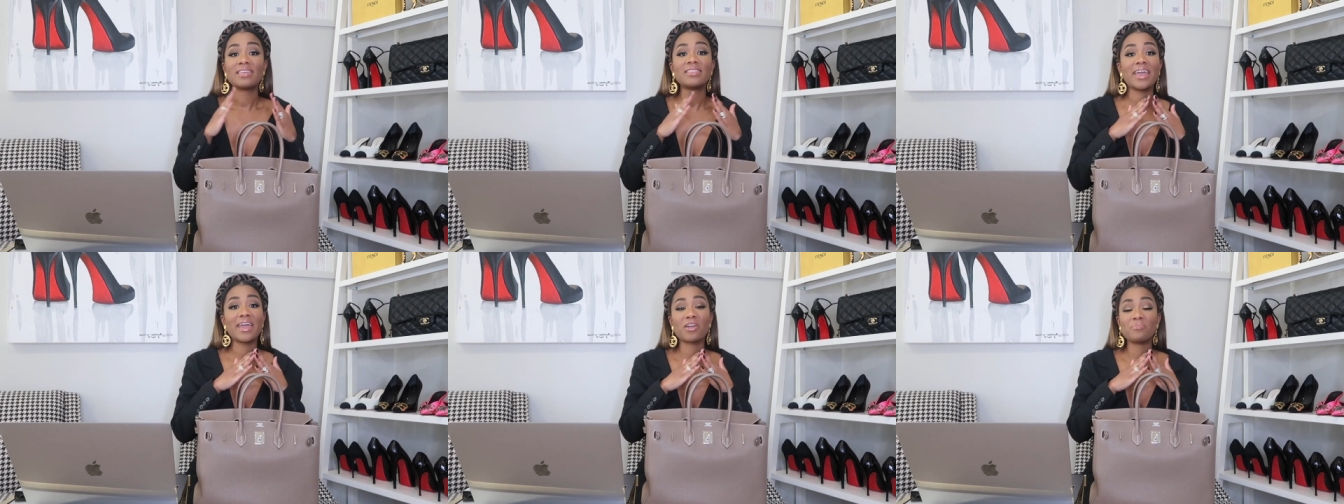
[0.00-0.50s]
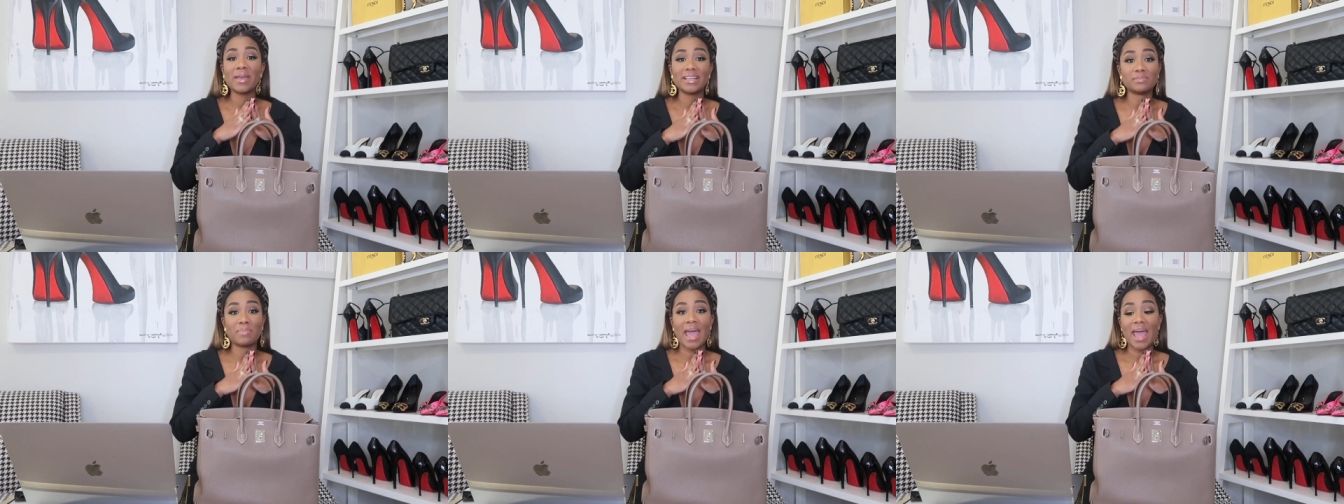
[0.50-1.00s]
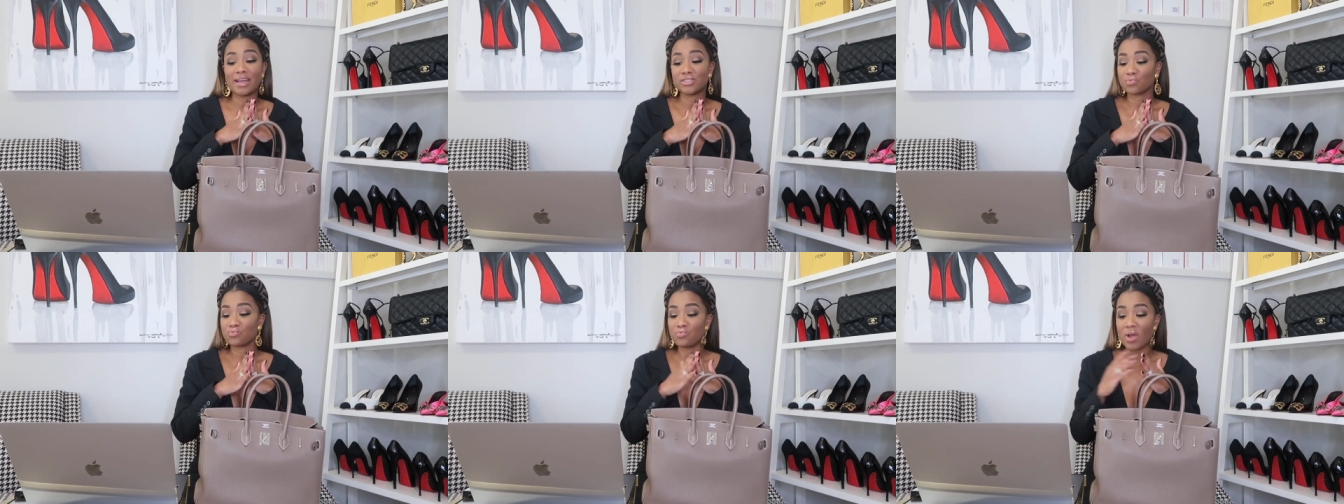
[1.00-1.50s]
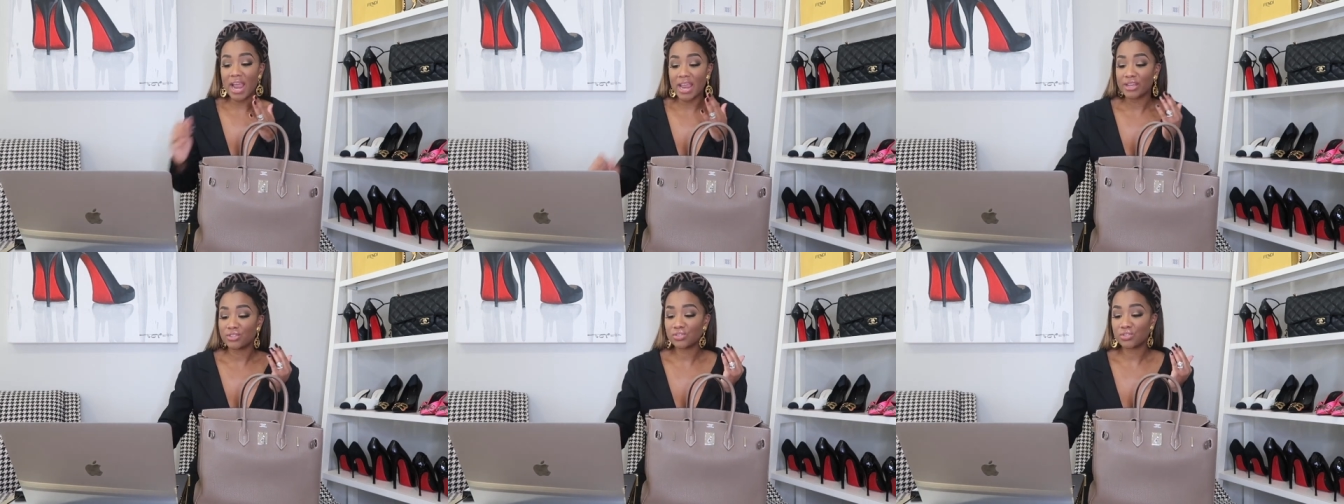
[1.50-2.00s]
The Hermes bags
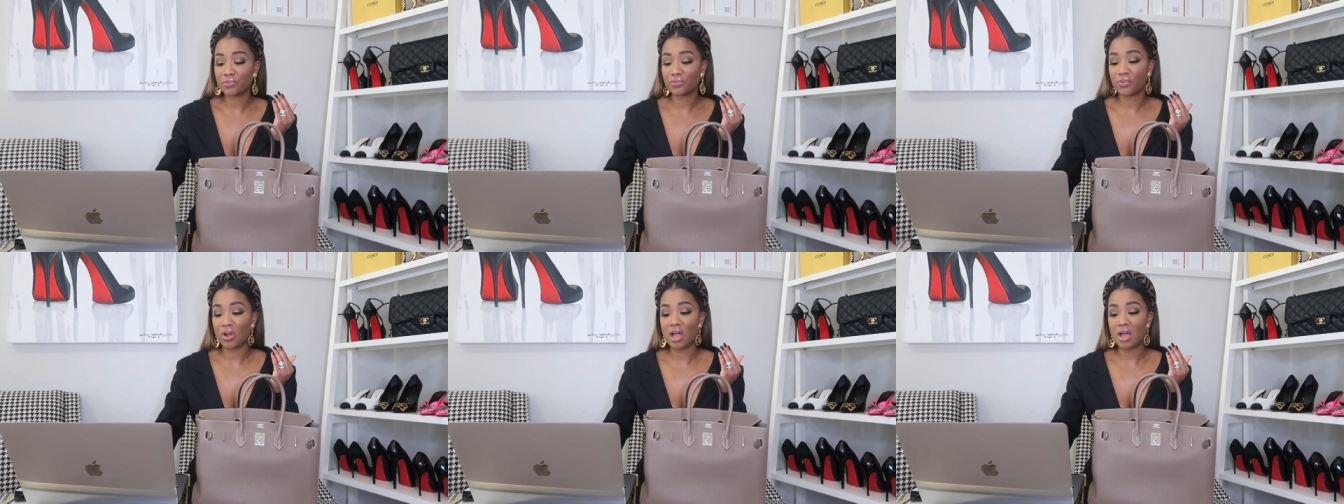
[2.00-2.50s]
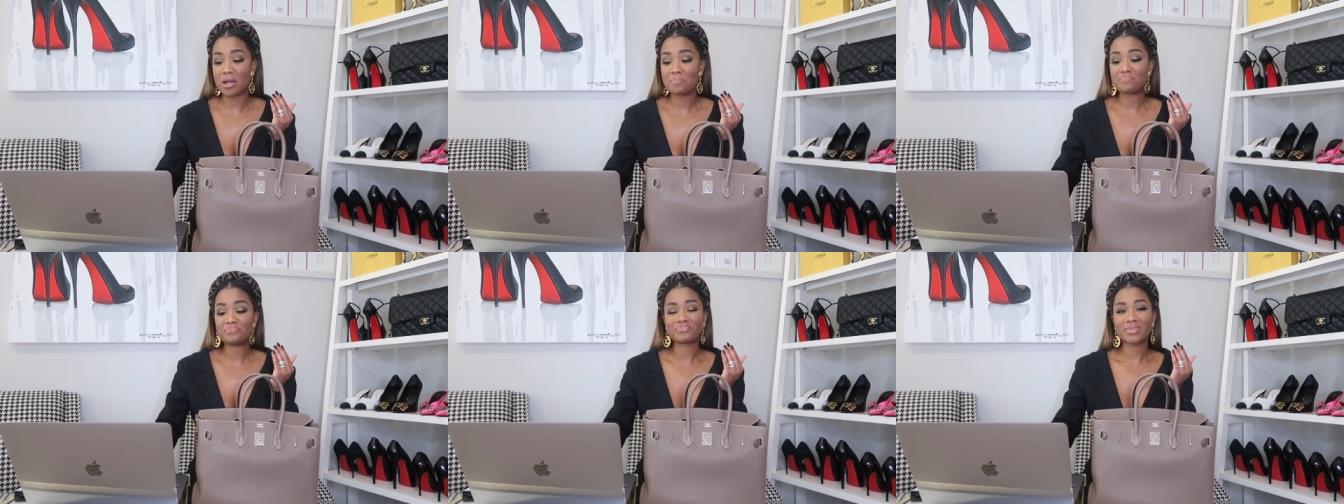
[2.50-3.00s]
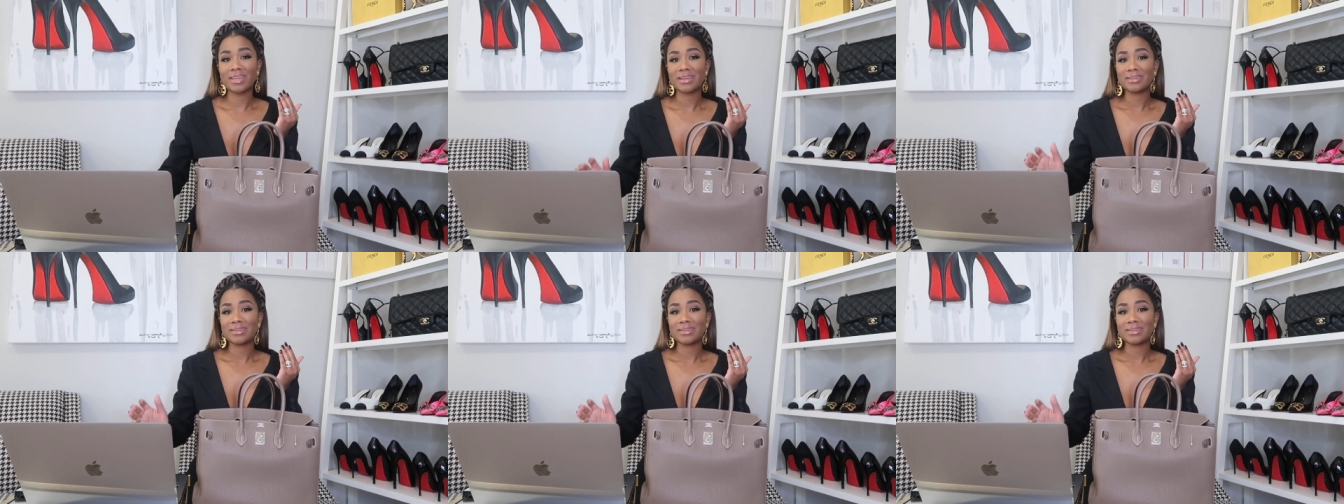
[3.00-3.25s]
range from